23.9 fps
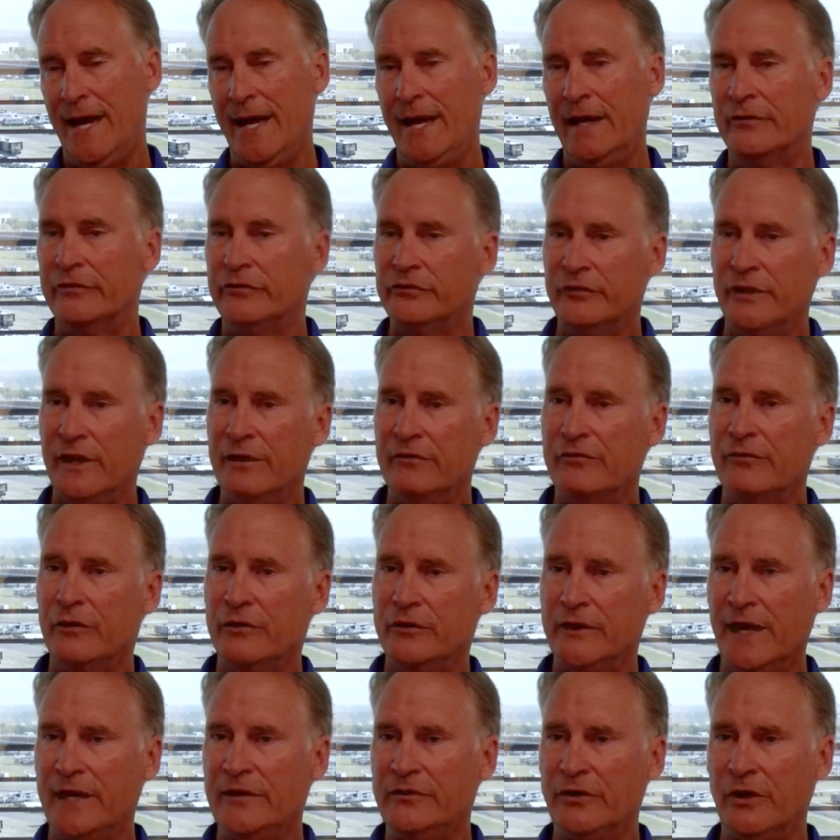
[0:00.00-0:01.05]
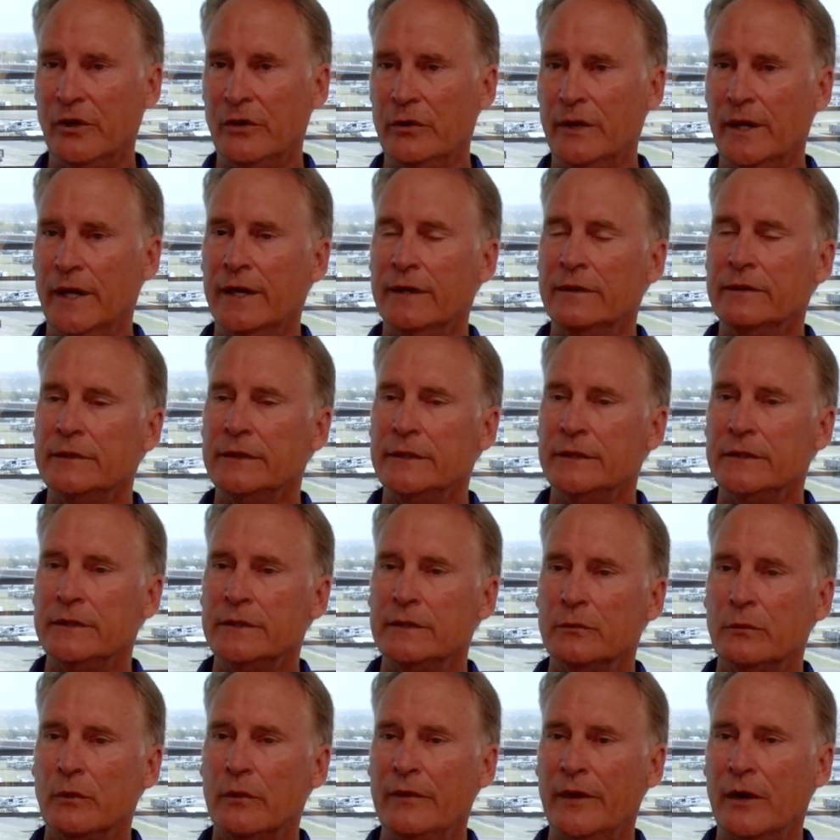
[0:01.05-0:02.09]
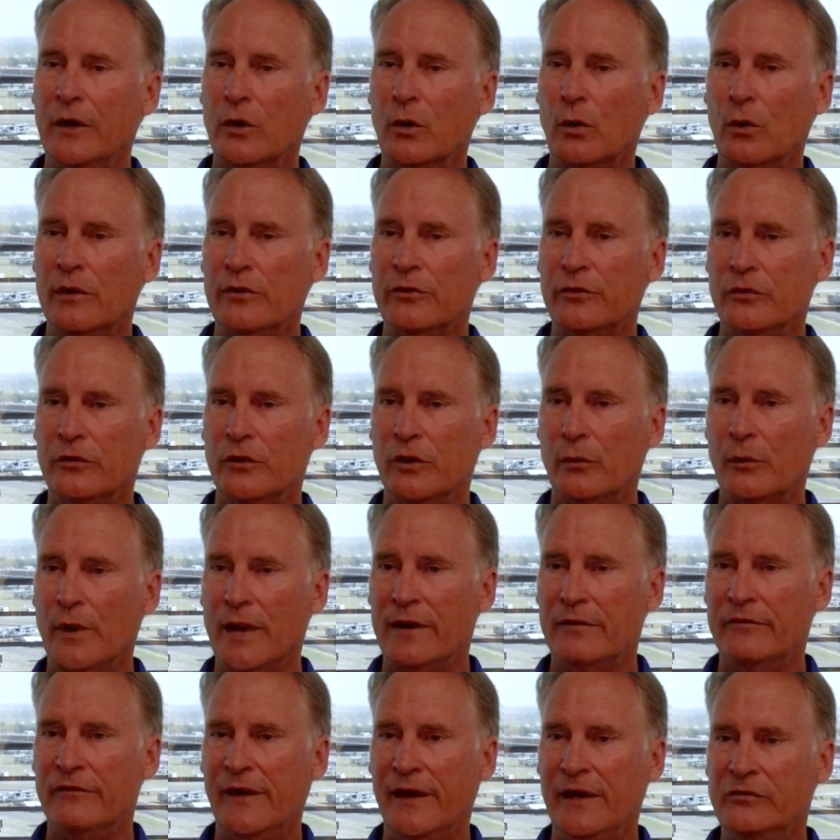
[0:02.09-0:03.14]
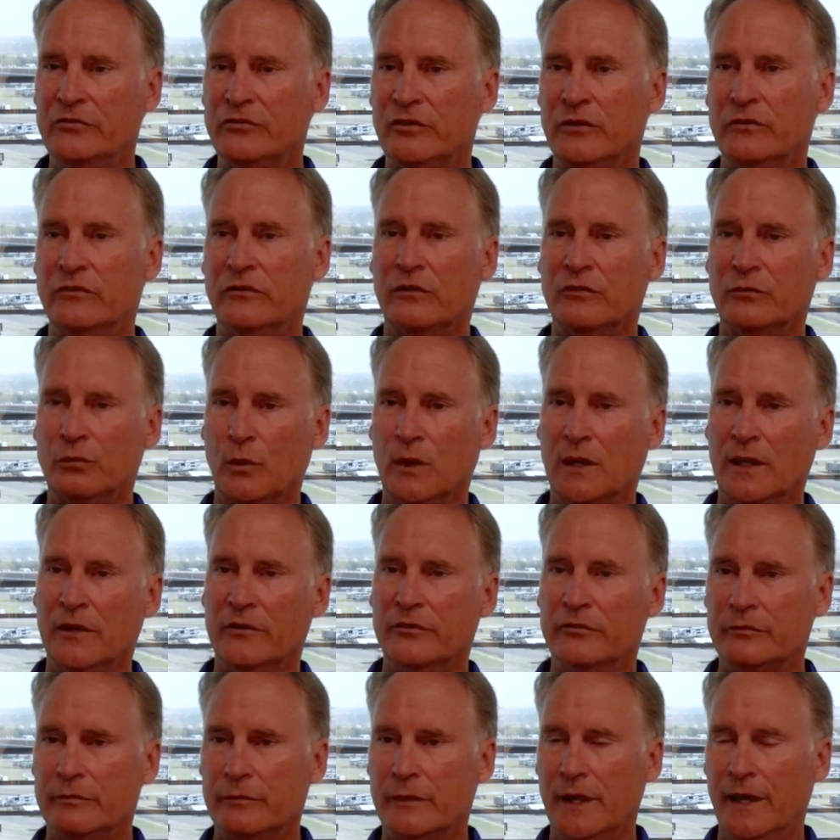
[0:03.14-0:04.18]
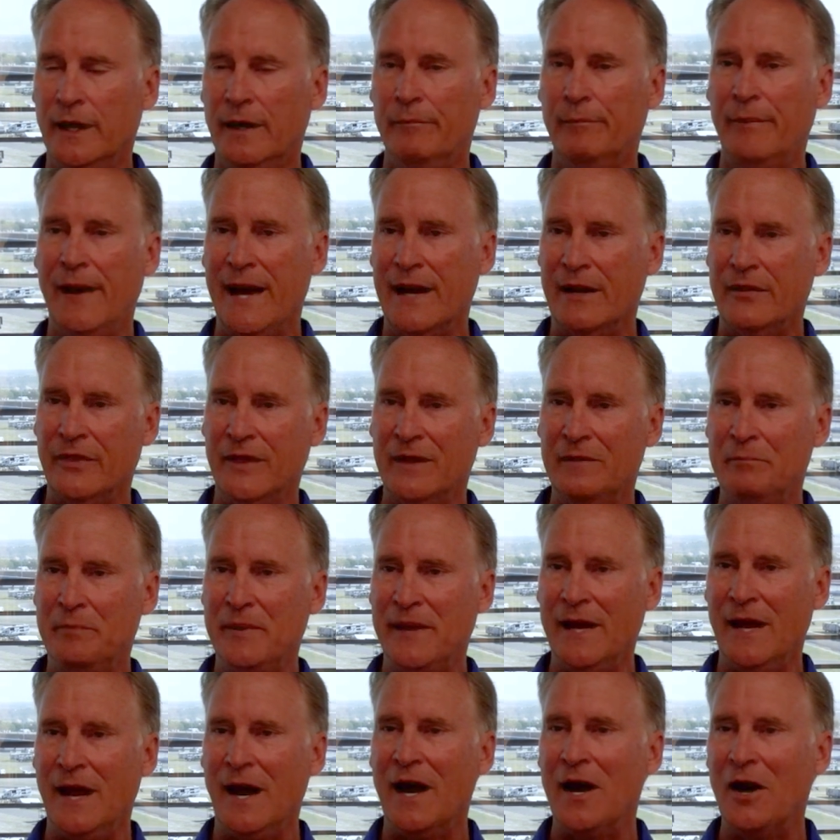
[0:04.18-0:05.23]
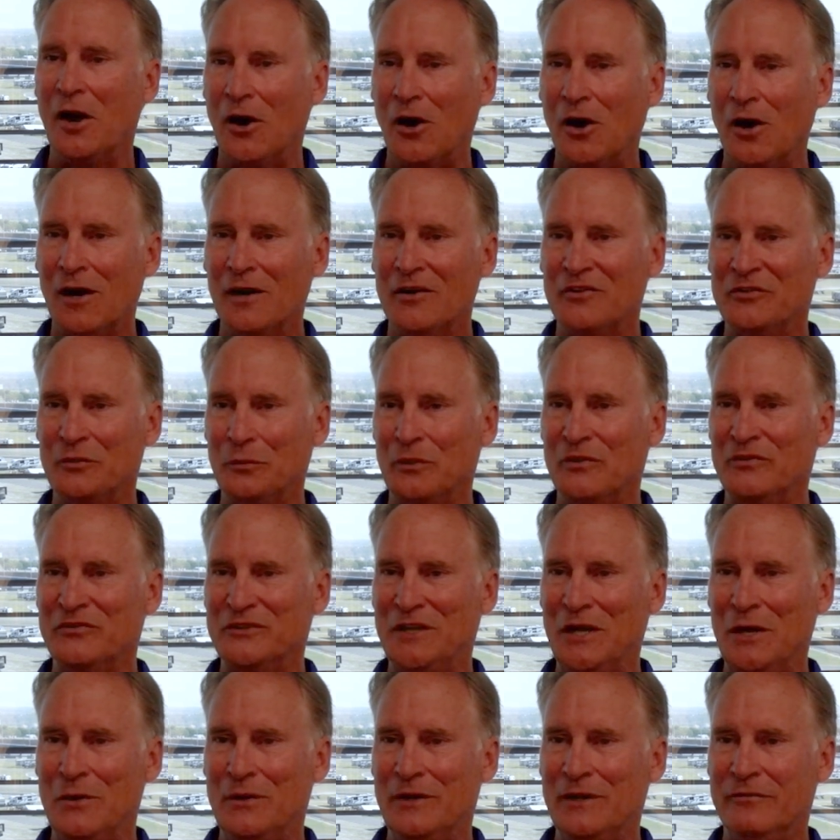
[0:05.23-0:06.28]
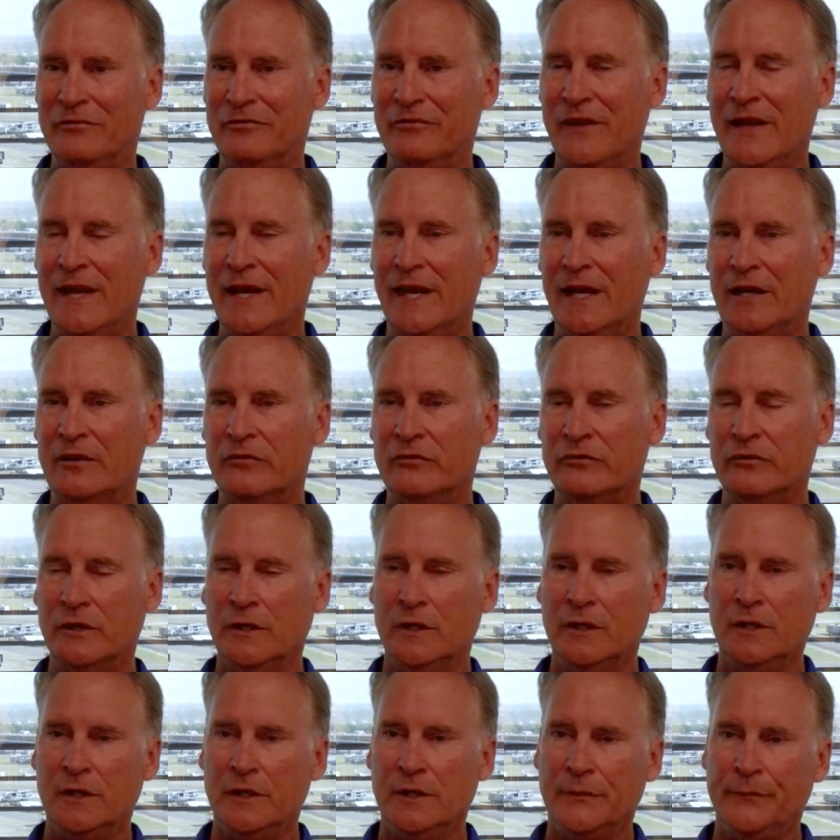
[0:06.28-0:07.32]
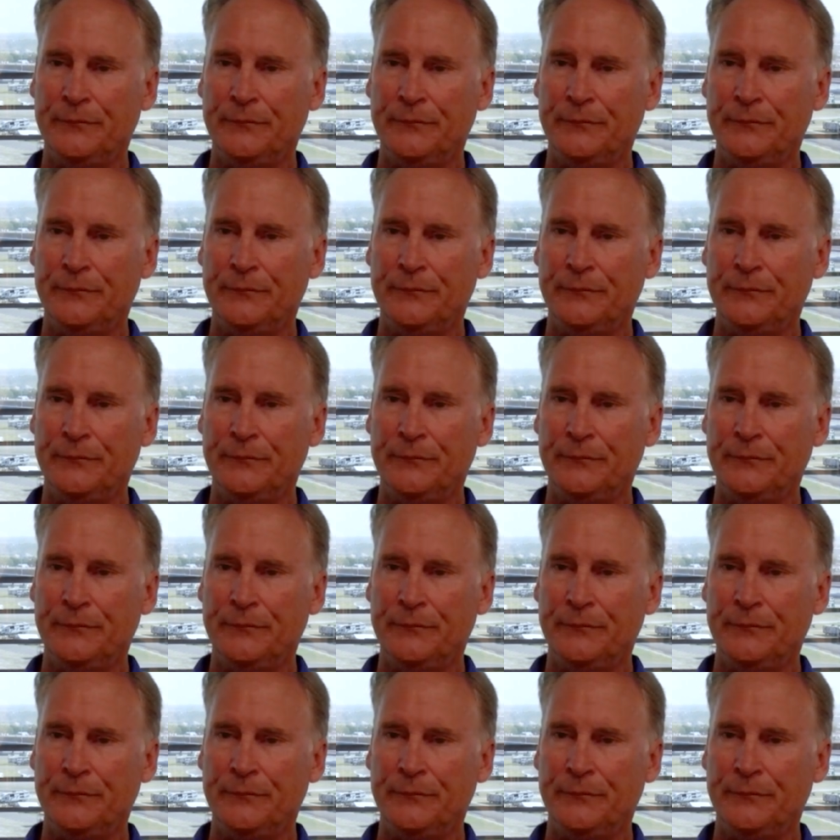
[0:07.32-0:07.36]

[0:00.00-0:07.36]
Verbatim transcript: ISC for Daytona when they're going through their renovations as well as uh, back then PIR as it was known in Phoenix.